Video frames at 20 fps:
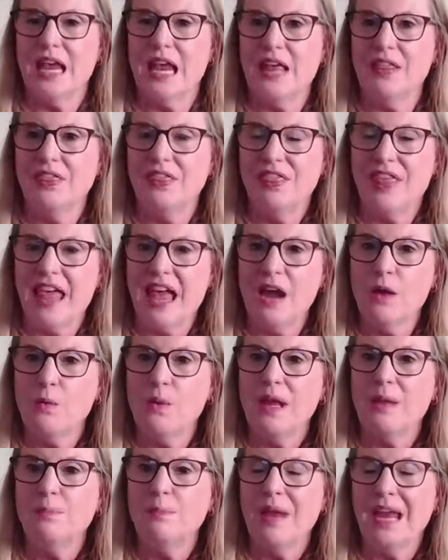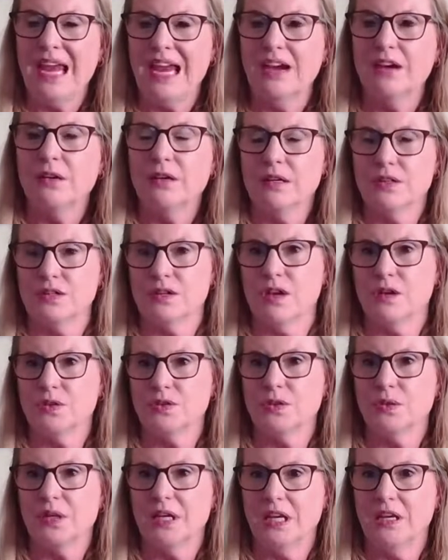And that way parents
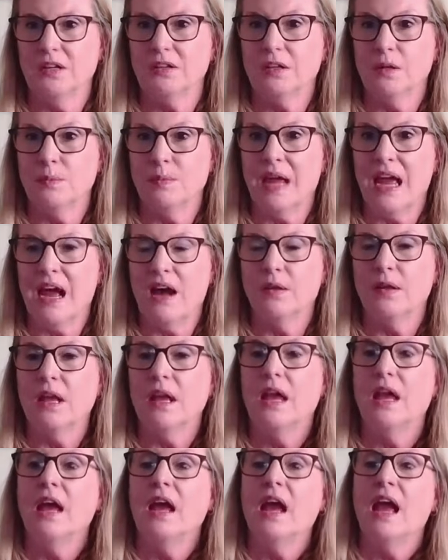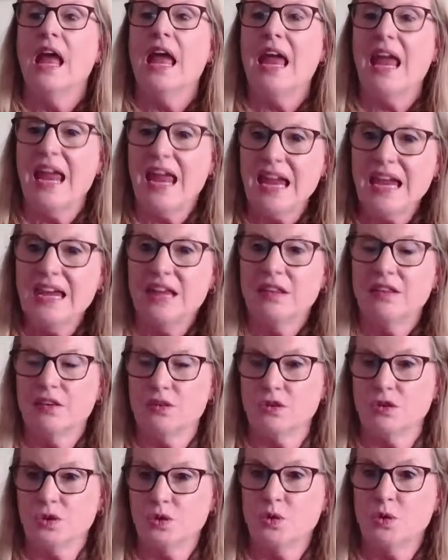also hear about, hey,
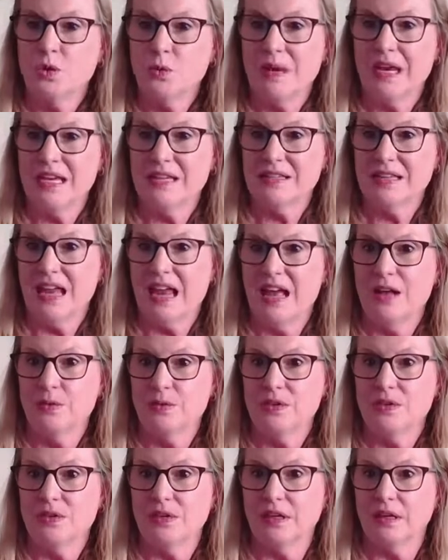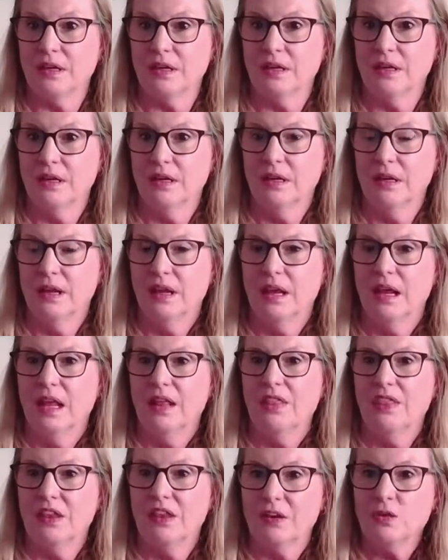there's school-based counseling.
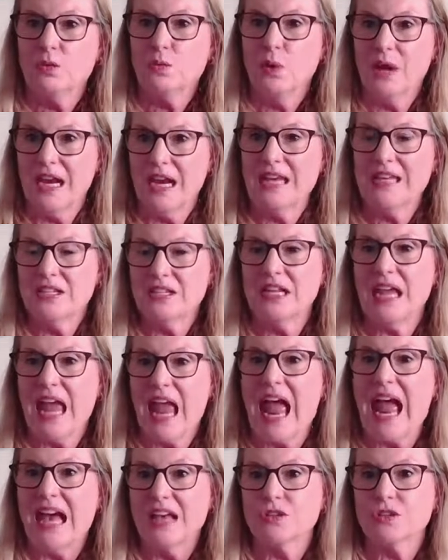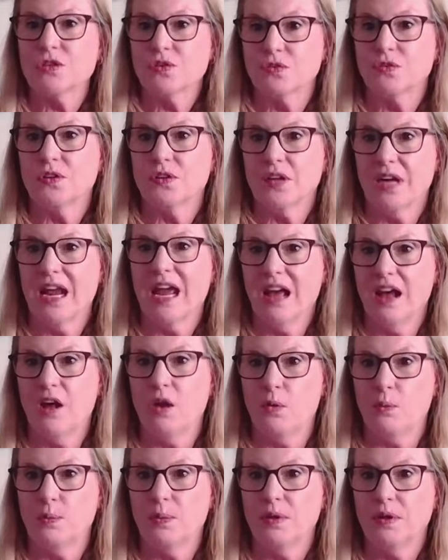There's ways to ask for
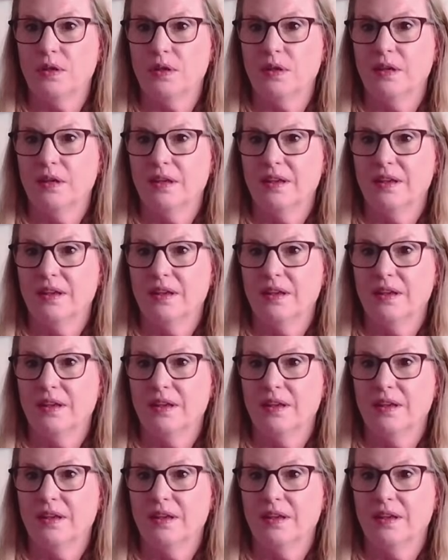help.